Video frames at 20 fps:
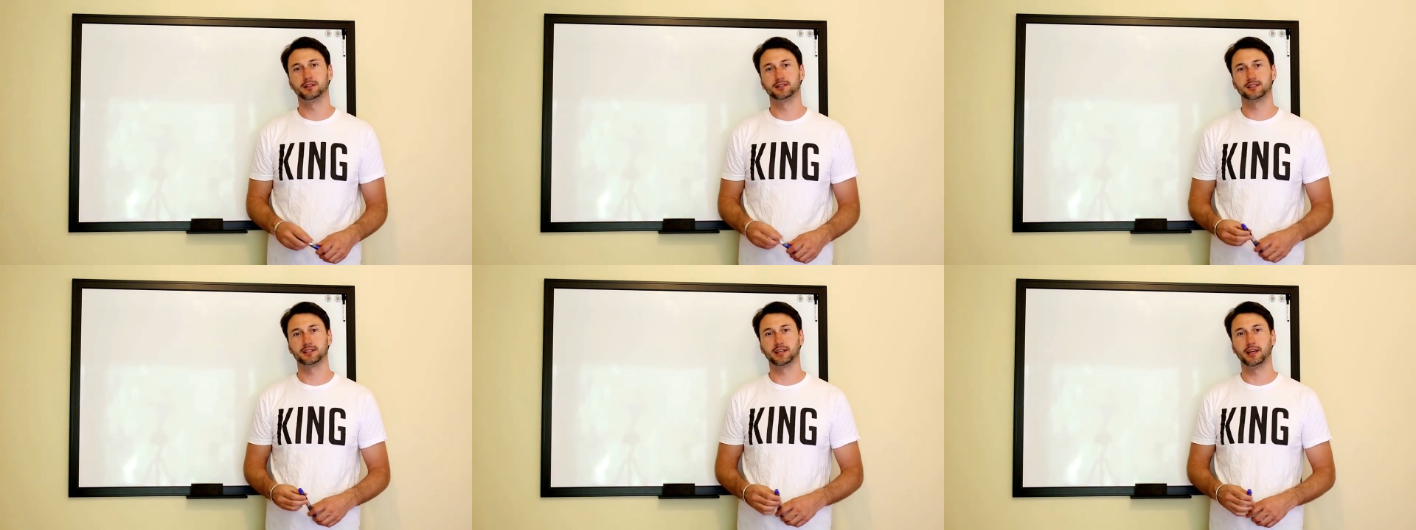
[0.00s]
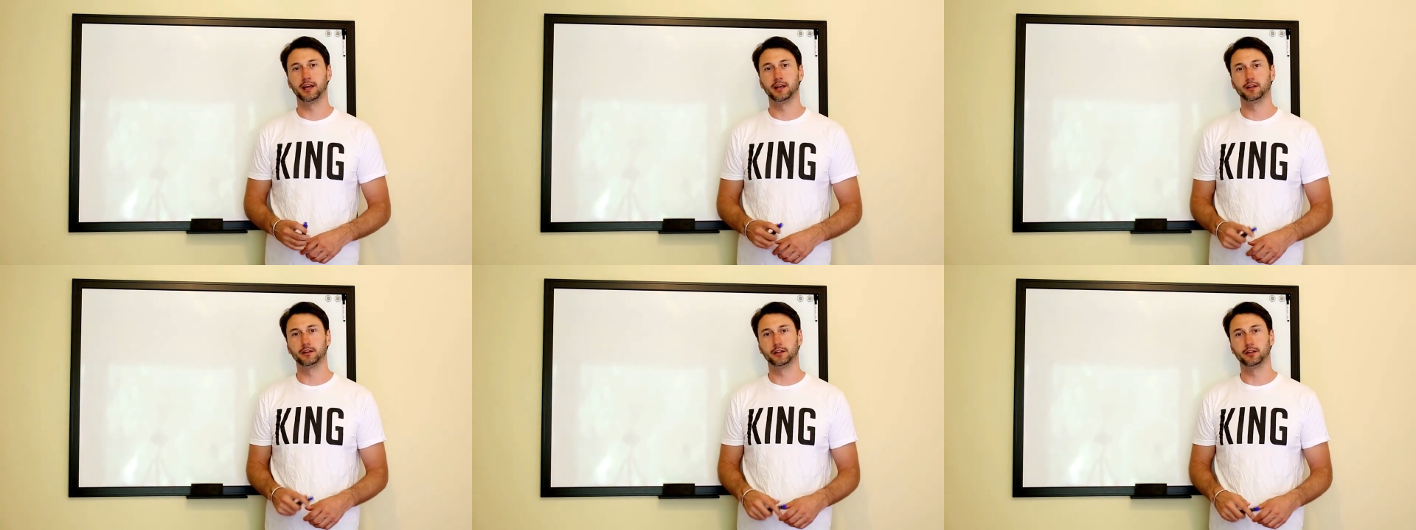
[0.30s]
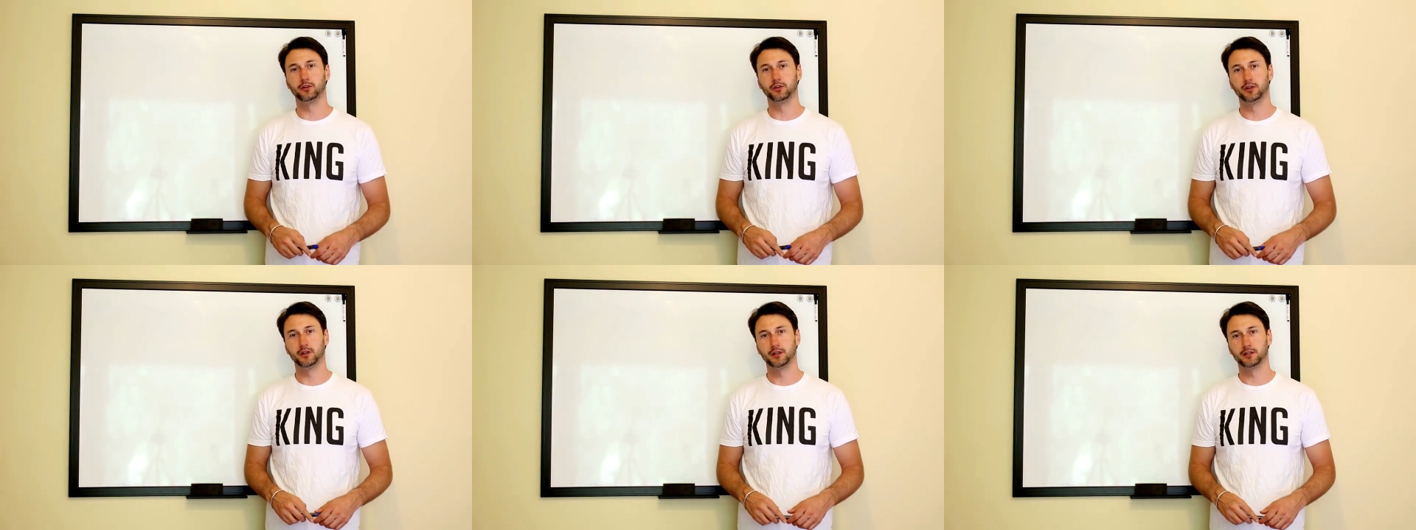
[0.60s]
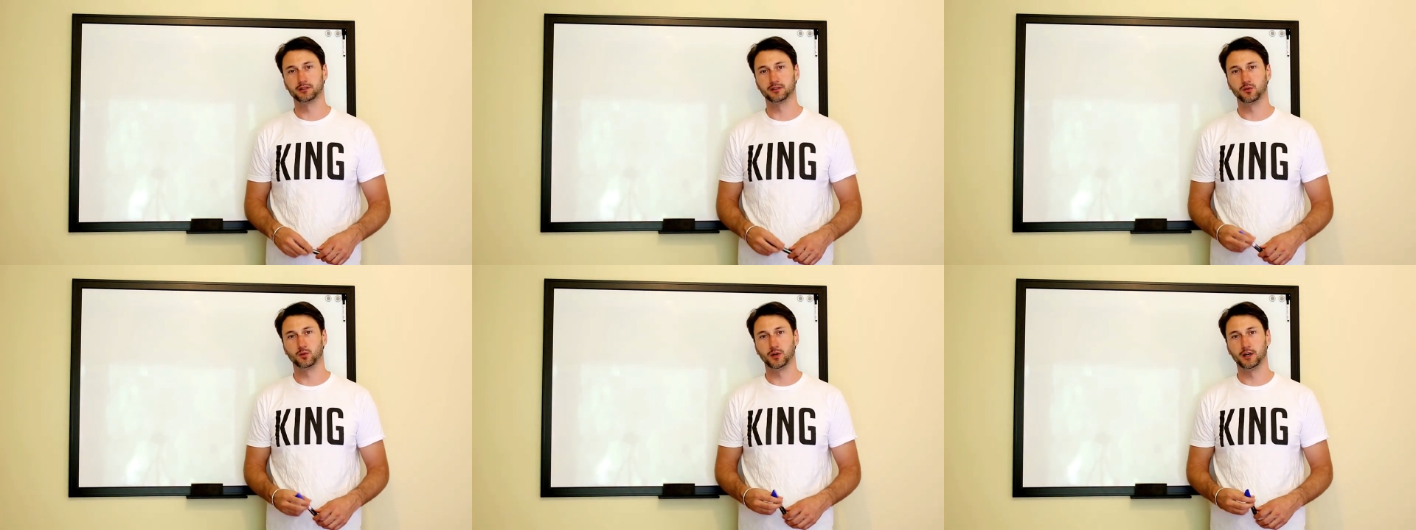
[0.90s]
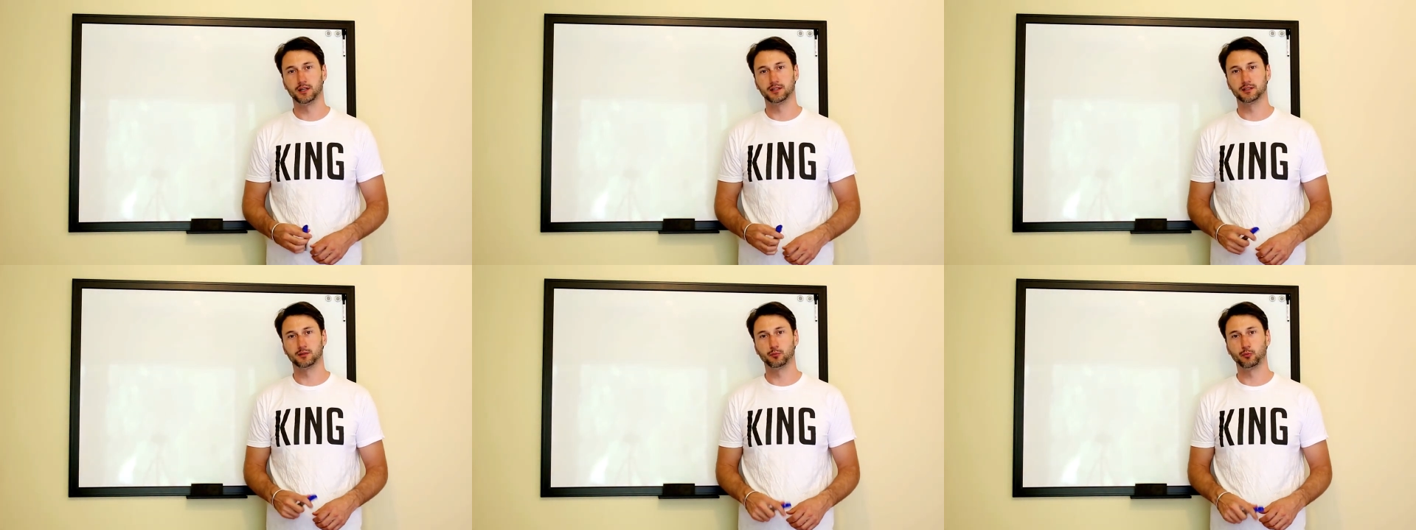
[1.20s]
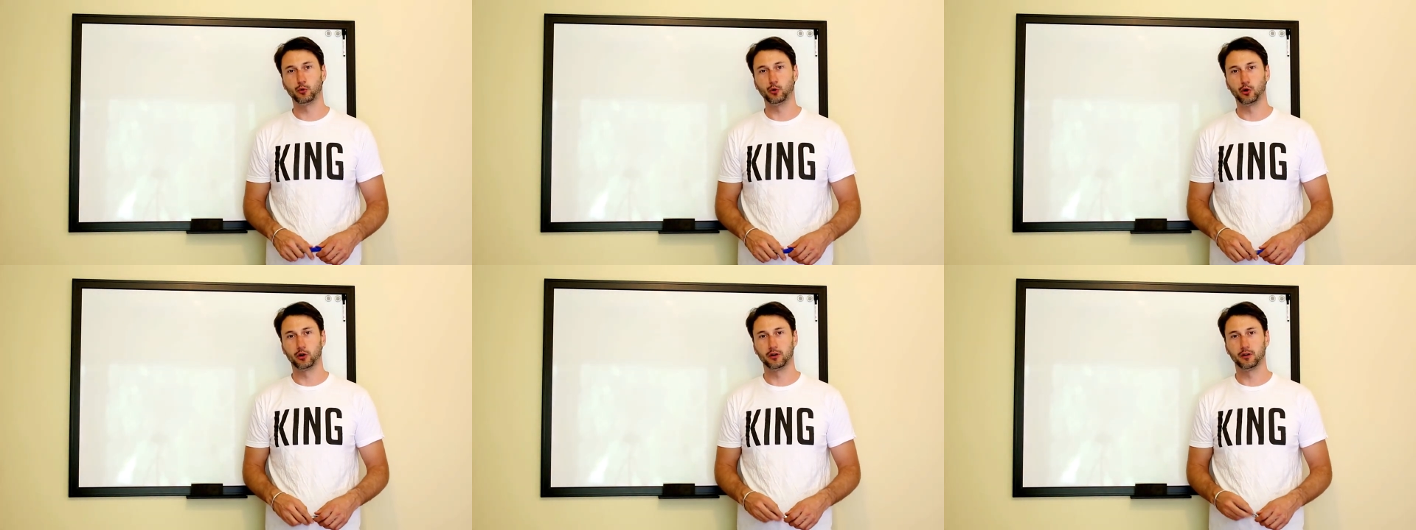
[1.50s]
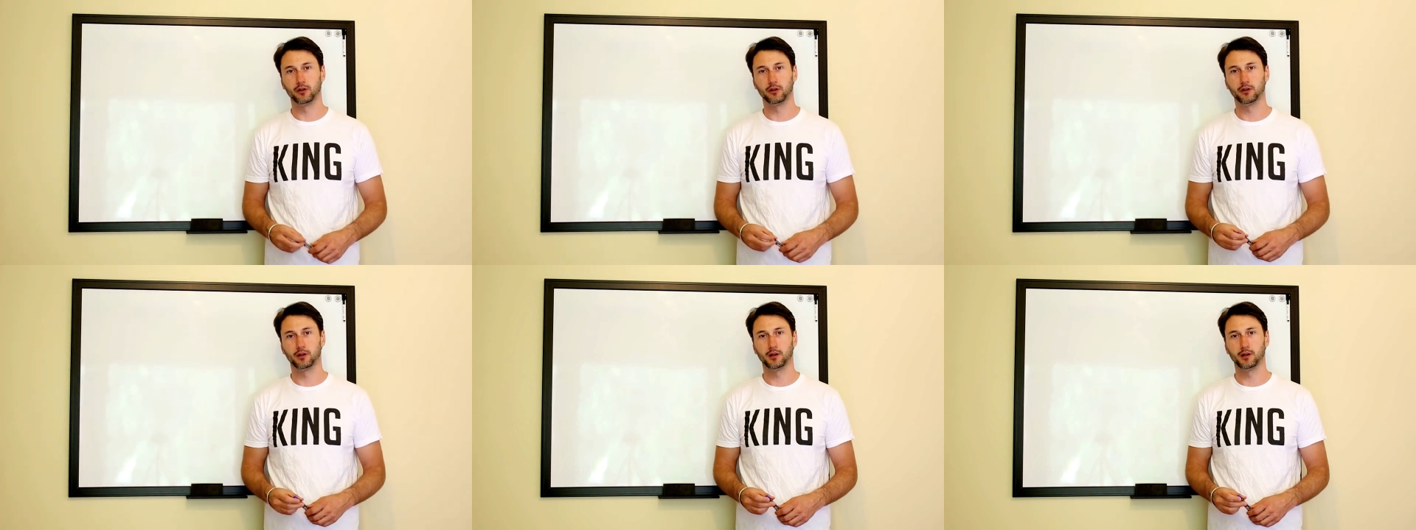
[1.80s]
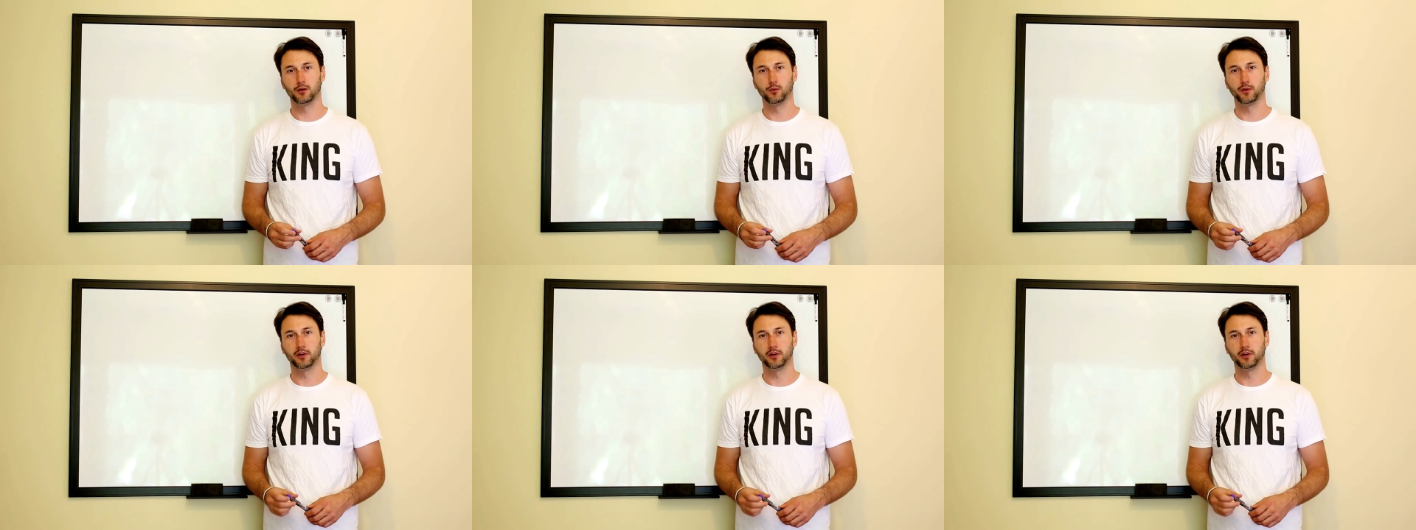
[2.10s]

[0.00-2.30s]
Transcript: a scale unit is and why it's important uh,